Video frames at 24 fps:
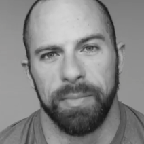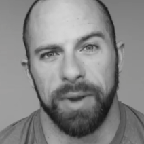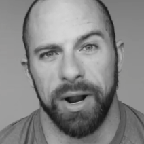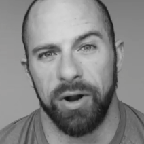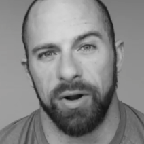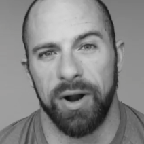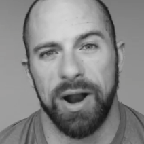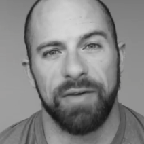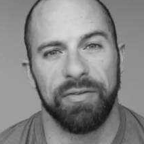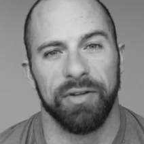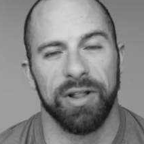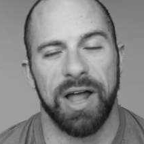I
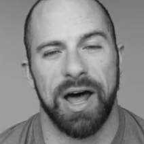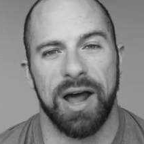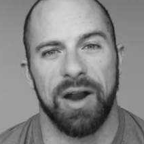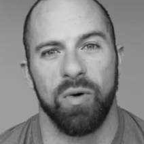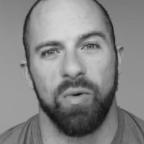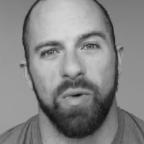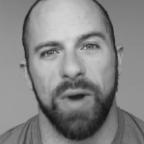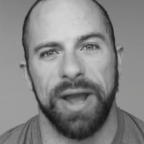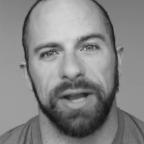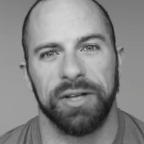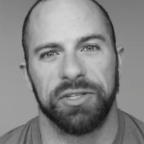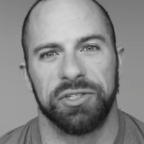don't have a lot
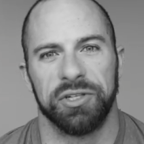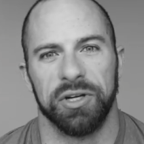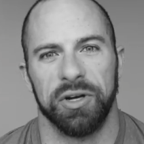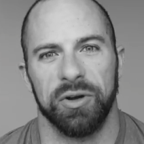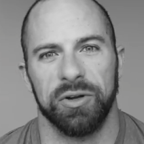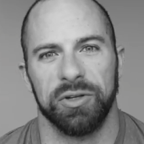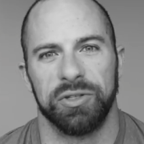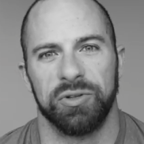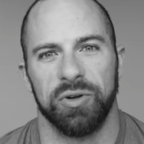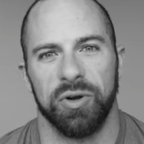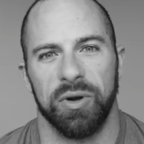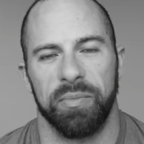of weight
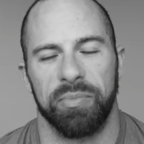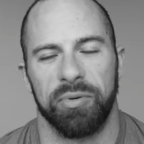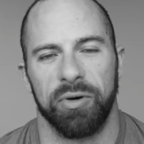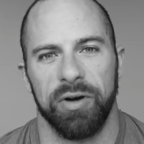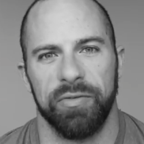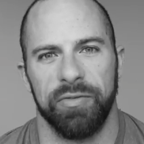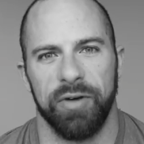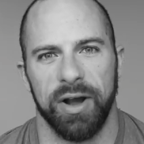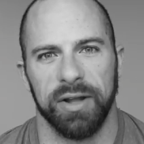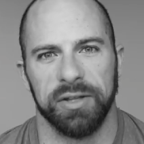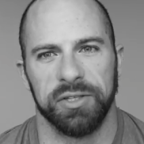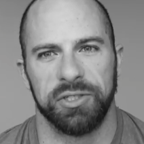to, to
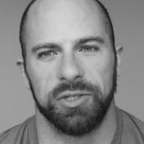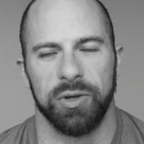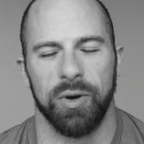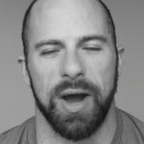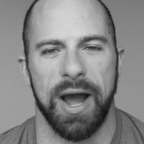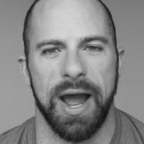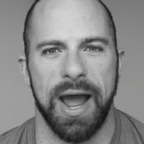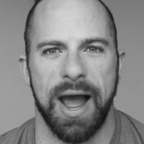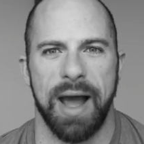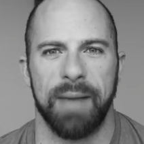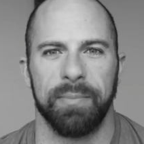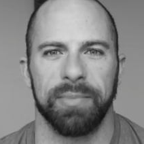improve on. So
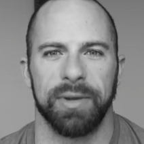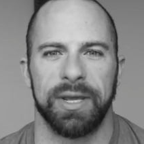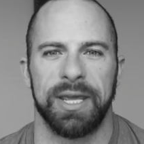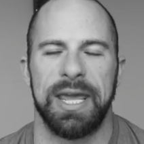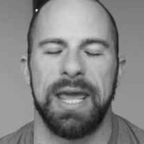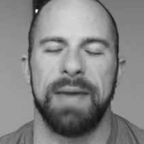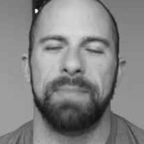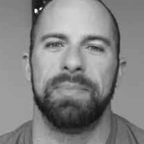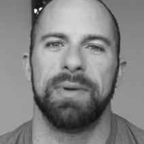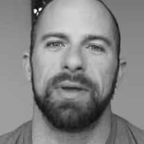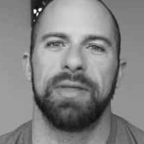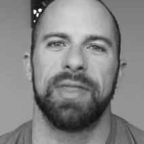I, I'm
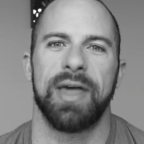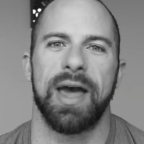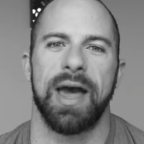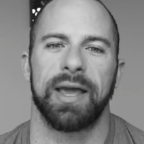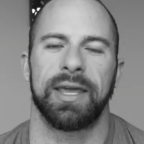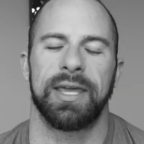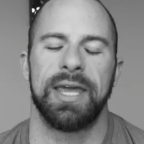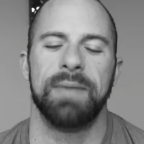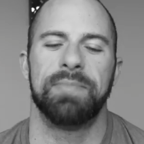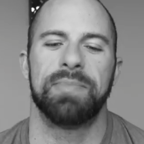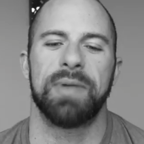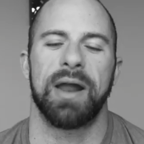keeping
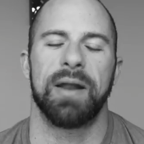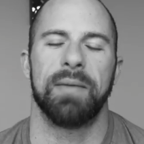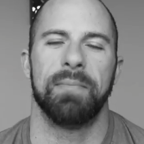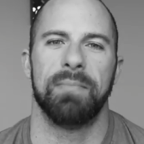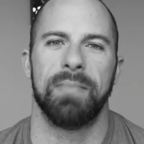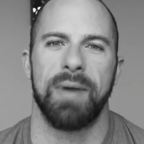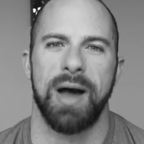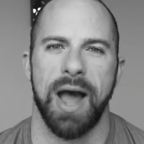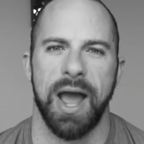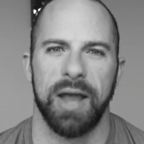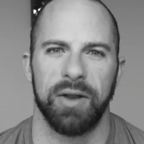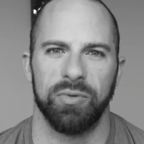that, keep that in
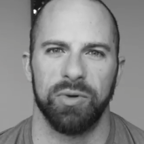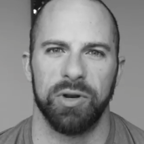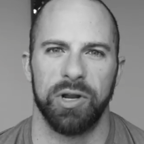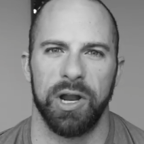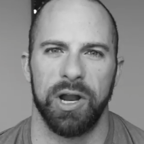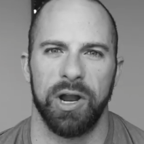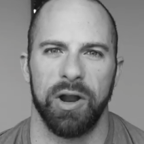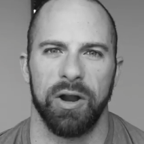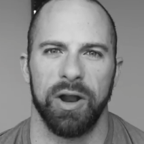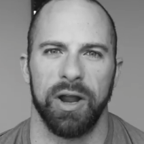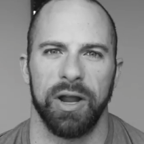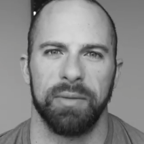mind when
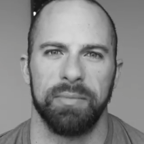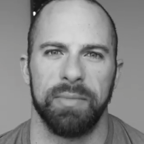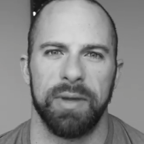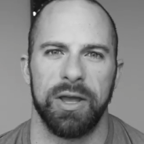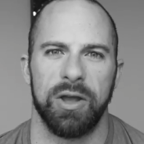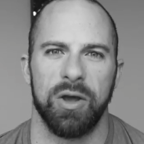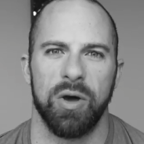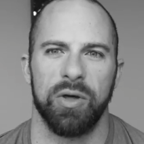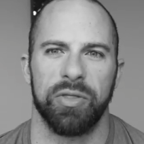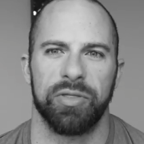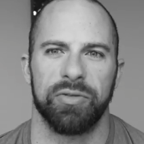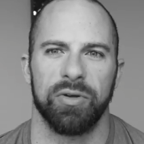you're hearing me
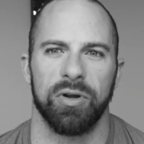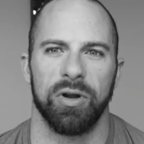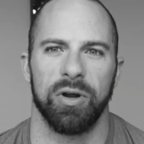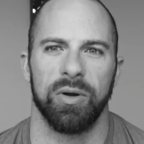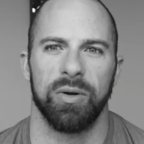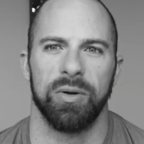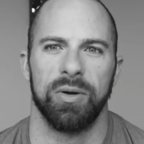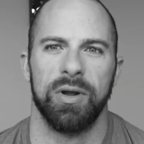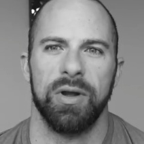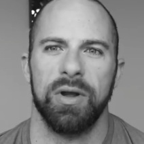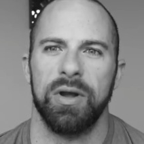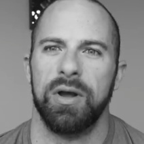go
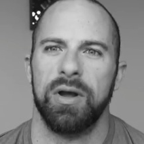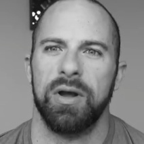through